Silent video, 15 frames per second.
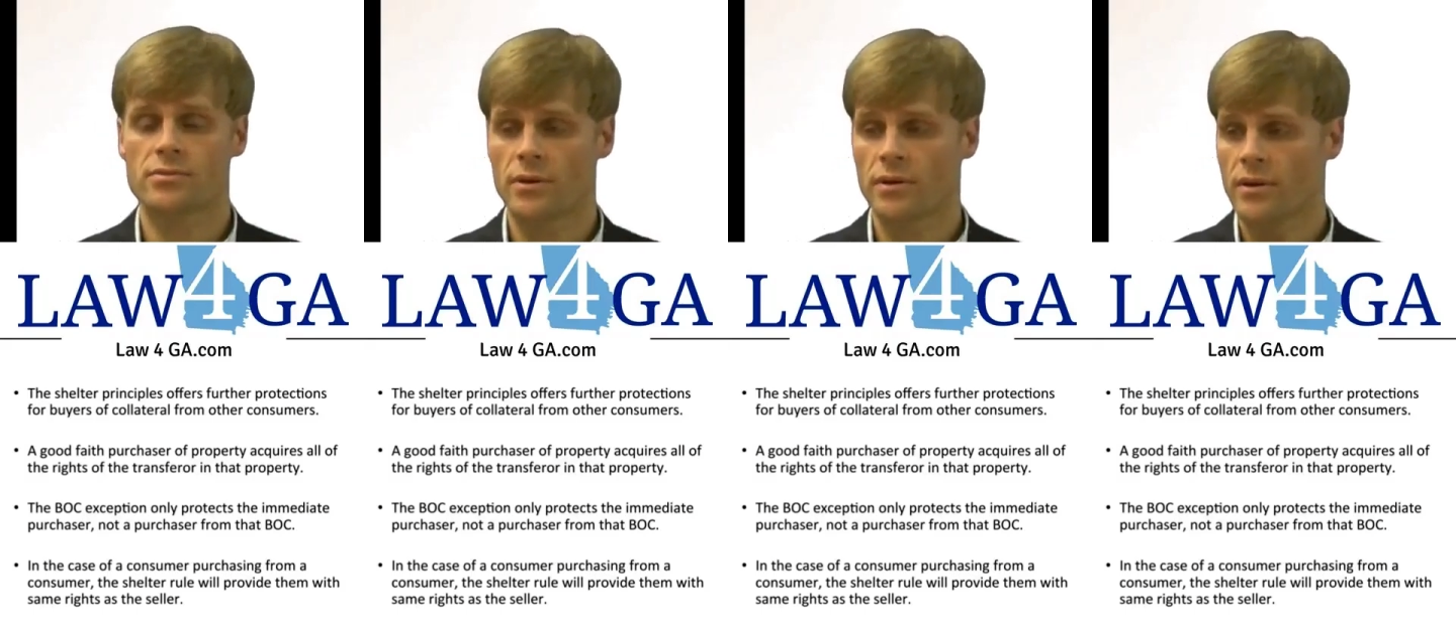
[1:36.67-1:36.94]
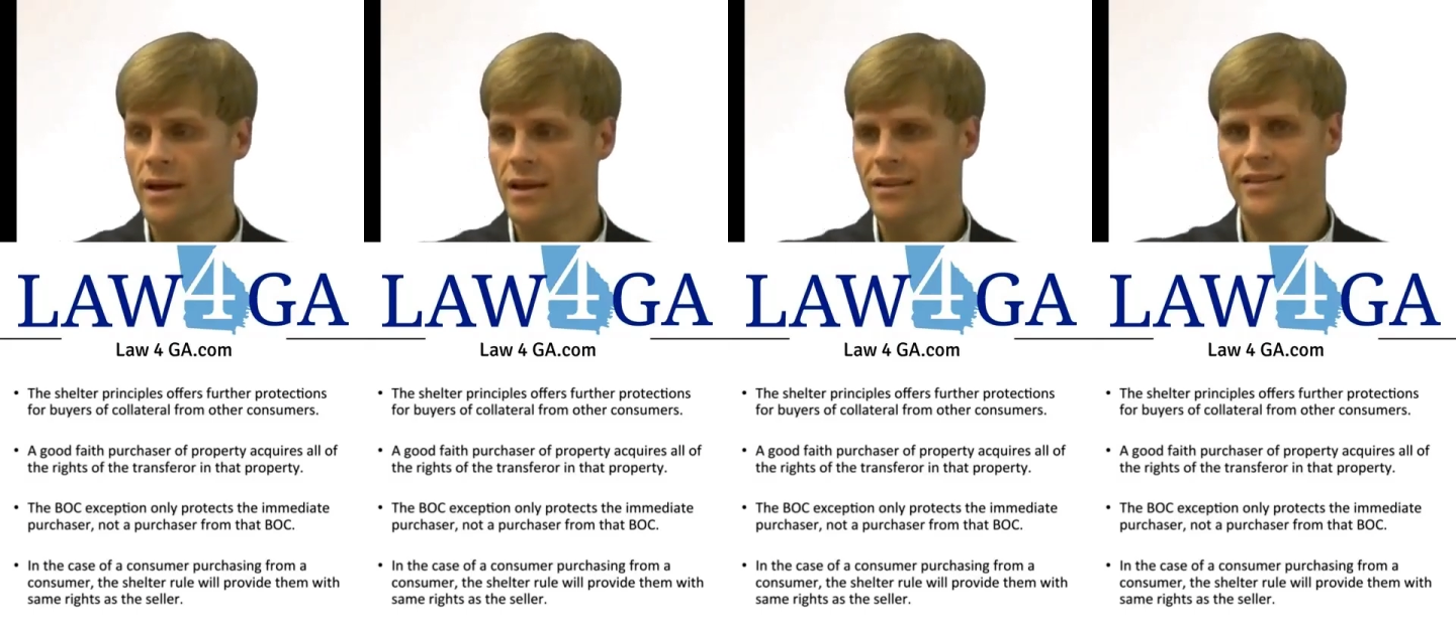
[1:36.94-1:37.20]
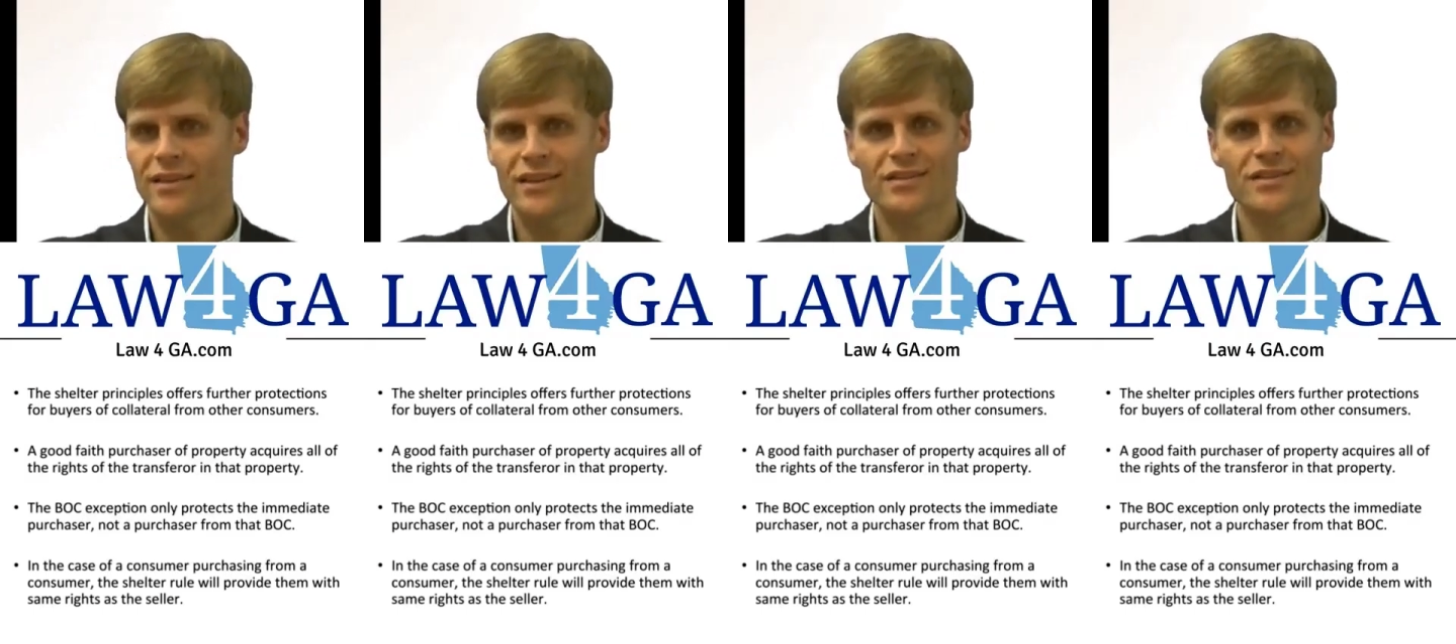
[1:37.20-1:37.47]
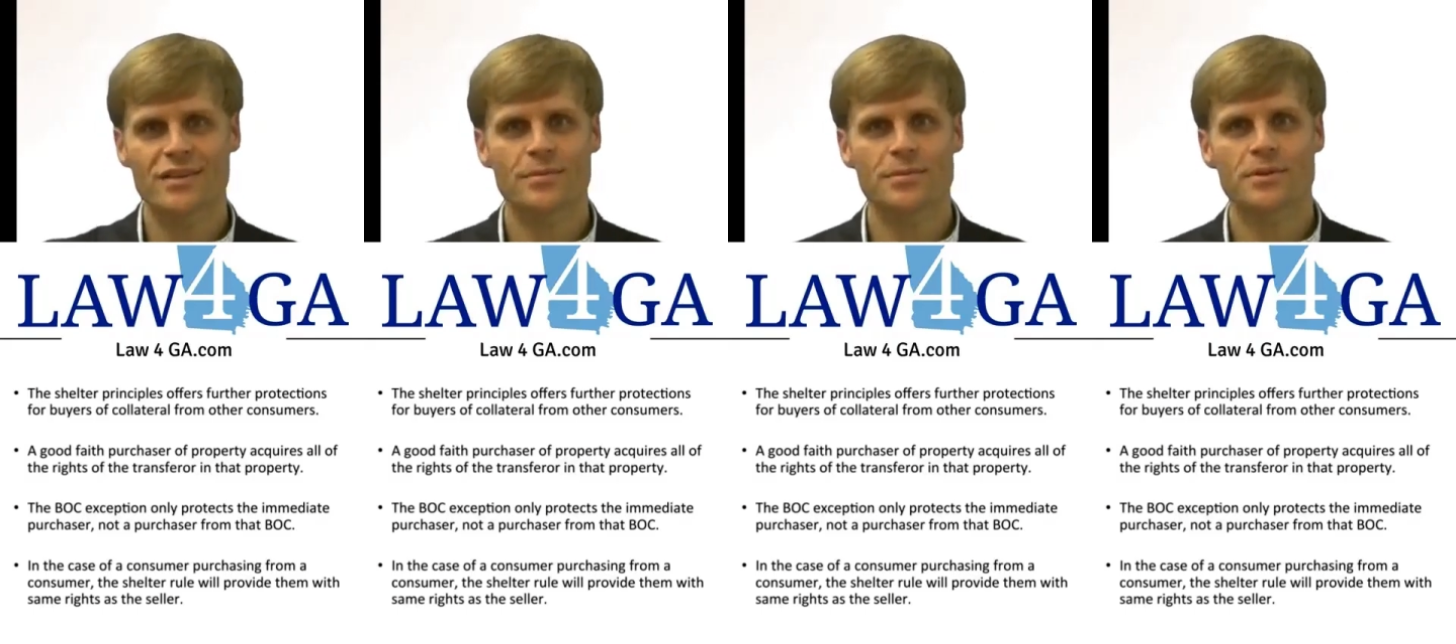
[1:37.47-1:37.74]
Well, this
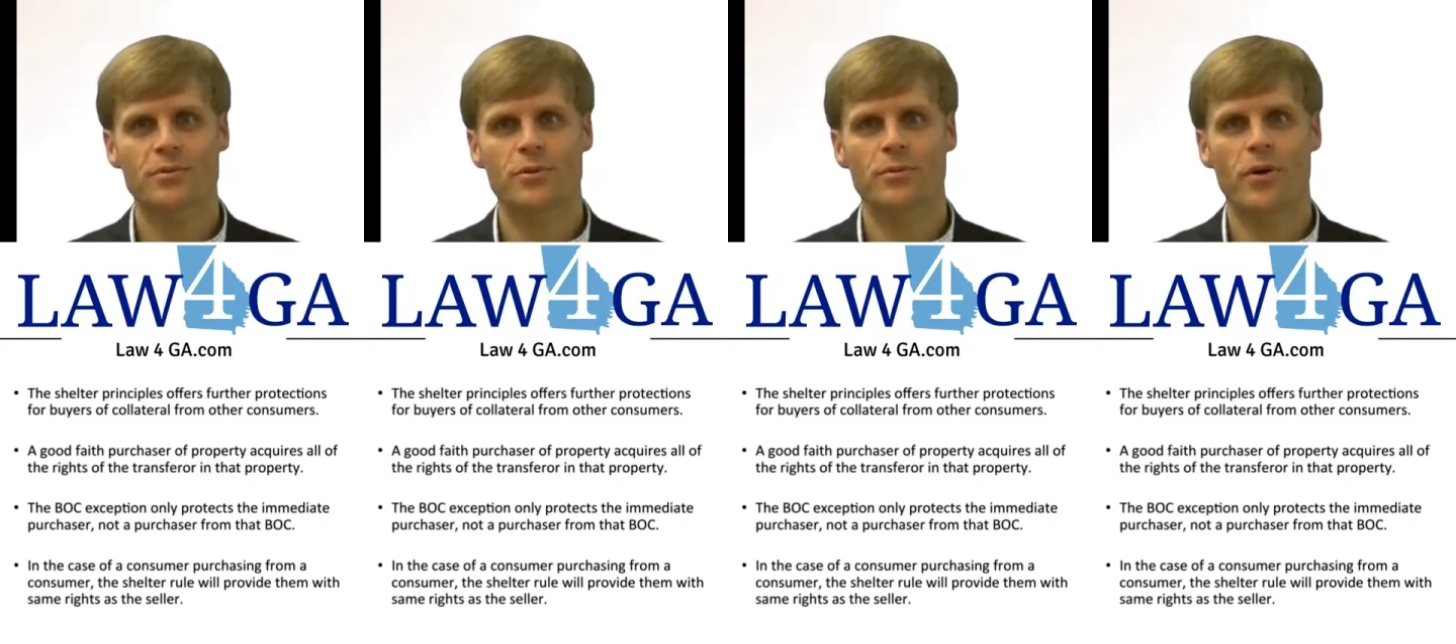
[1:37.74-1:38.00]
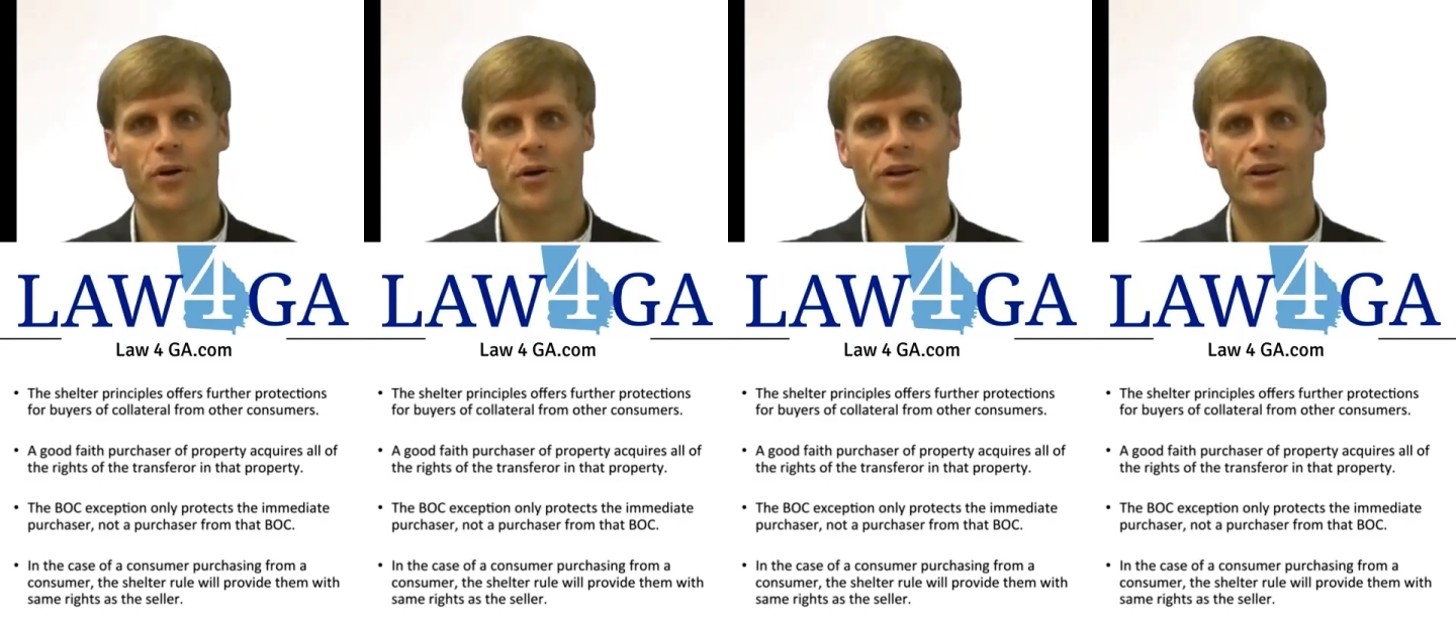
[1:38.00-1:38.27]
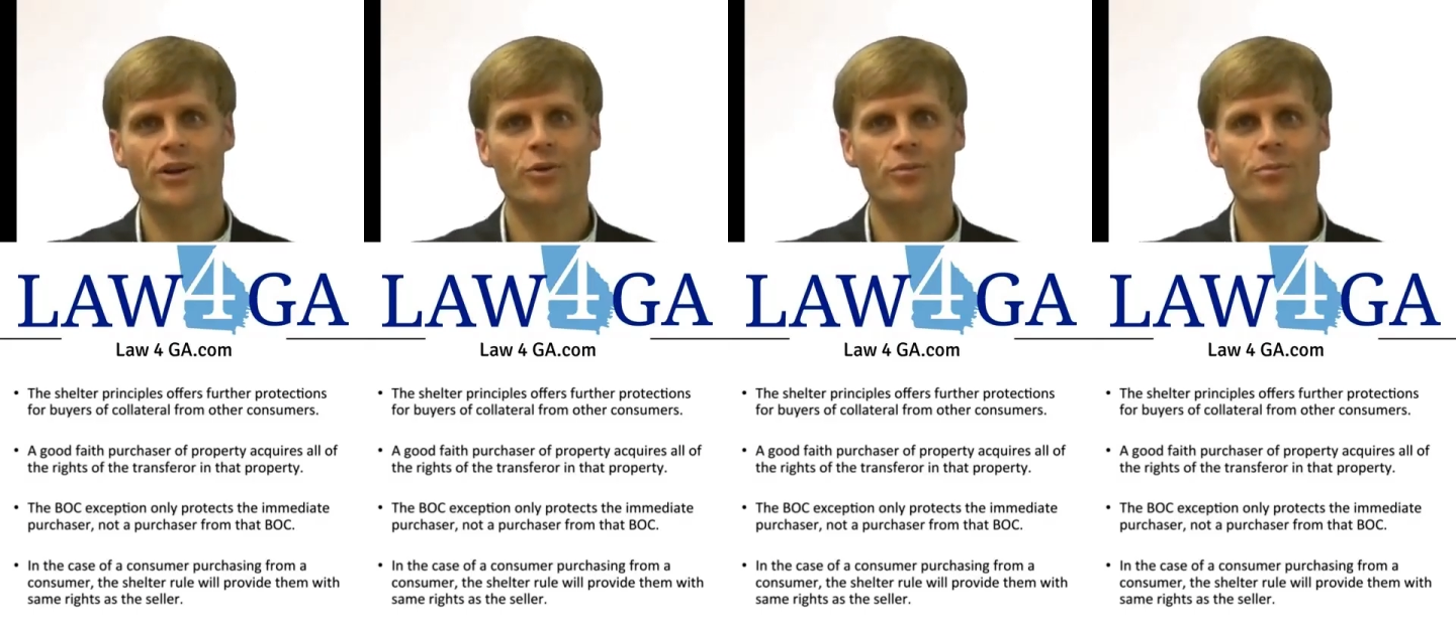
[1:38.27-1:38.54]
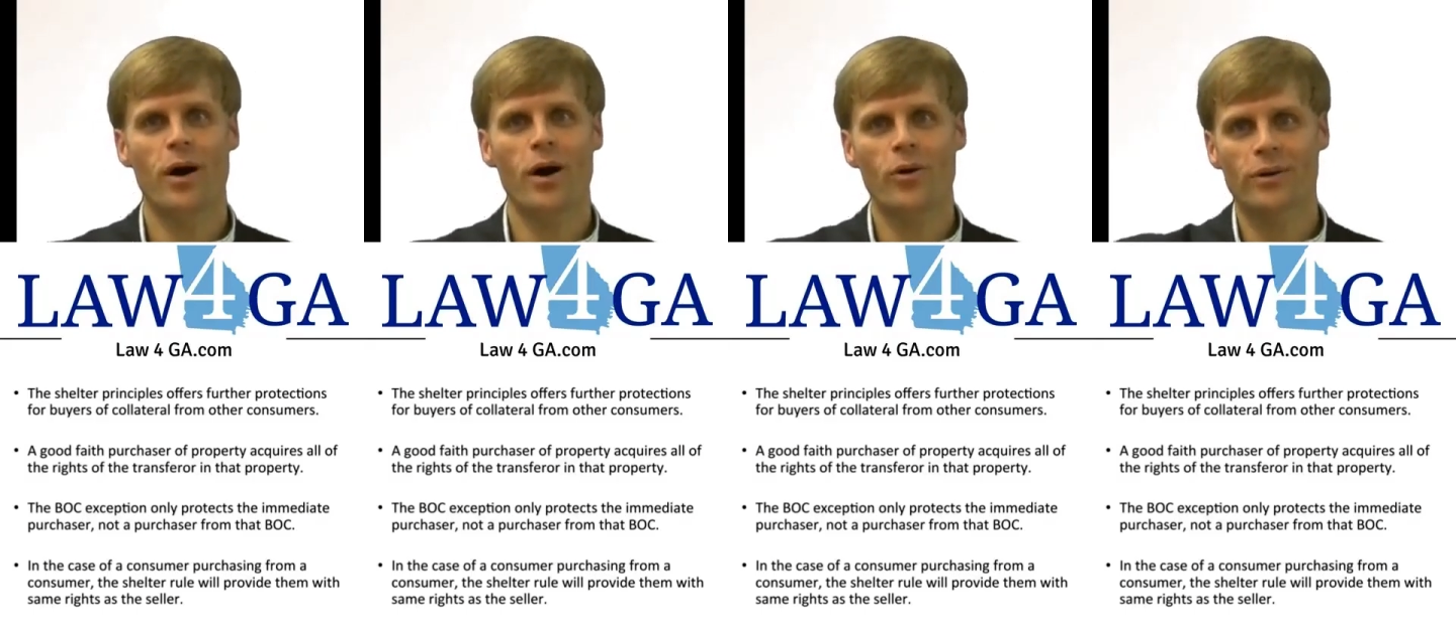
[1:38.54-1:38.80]
subsequent party who
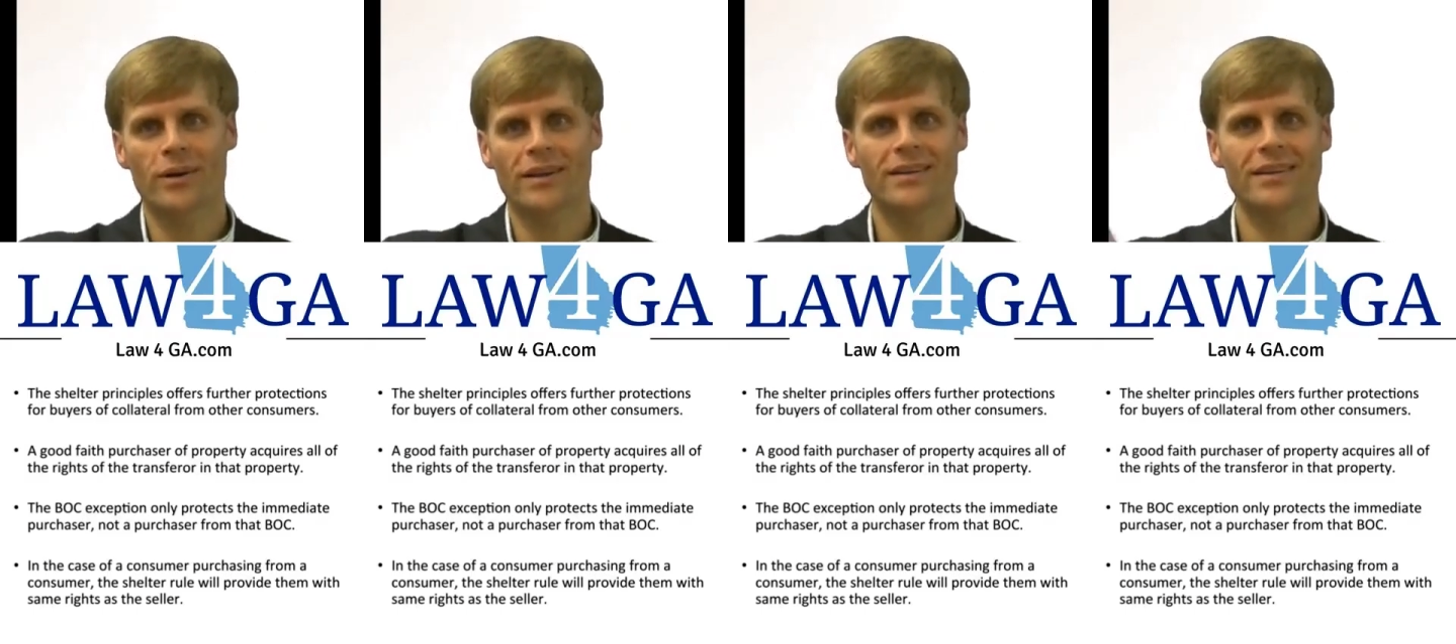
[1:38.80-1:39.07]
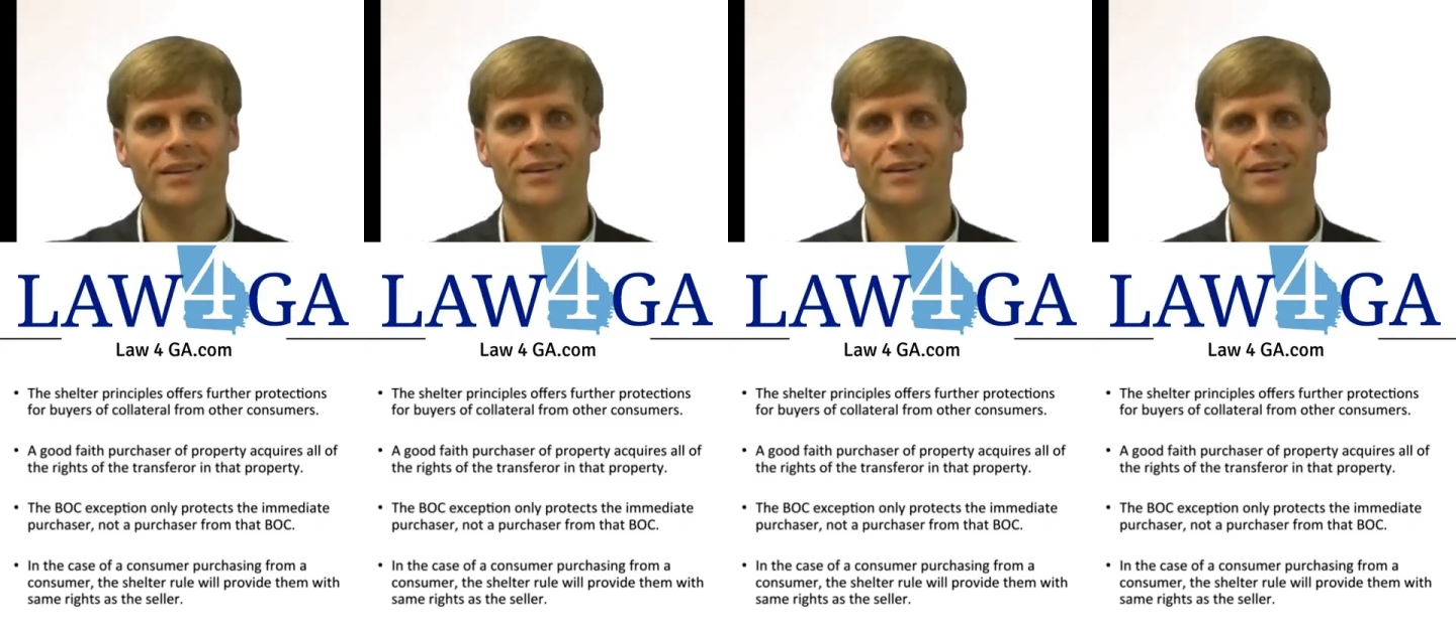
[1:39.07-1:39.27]
bought it